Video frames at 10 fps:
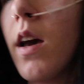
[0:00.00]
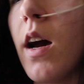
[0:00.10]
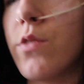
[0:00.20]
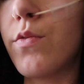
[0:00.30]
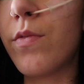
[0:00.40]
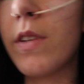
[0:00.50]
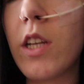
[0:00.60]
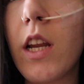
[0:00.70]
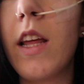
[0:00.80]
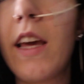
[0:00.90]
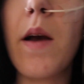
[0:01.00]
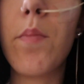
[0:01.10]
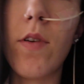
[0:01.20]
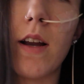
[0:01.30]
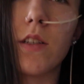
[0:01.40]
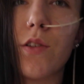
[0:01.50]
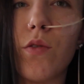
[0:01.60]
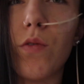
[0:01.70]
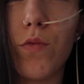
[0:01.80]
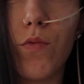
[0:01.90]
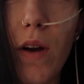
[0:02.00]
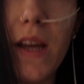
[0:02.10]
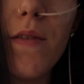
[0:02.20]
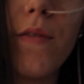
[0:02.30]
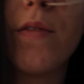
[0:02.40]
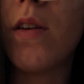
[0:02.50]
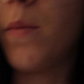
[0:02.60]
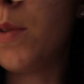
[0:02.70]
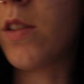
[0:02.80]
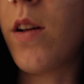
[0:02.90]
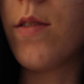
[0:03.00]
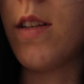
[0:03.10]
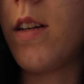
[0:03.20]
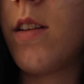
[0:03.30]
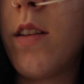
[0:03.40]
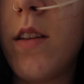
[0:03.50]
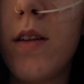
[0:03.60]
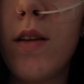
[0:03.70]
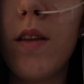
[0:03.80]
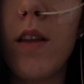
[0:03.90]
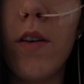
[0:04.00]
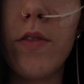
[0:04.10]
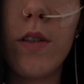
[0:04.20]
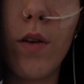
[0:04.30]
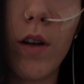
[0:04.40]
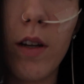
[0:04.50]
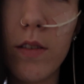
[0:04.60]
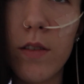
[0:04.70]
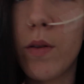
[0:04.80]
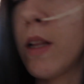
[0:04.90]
I was originally gonna get a brand called Reef. Let me just close that. The oven's on and it's so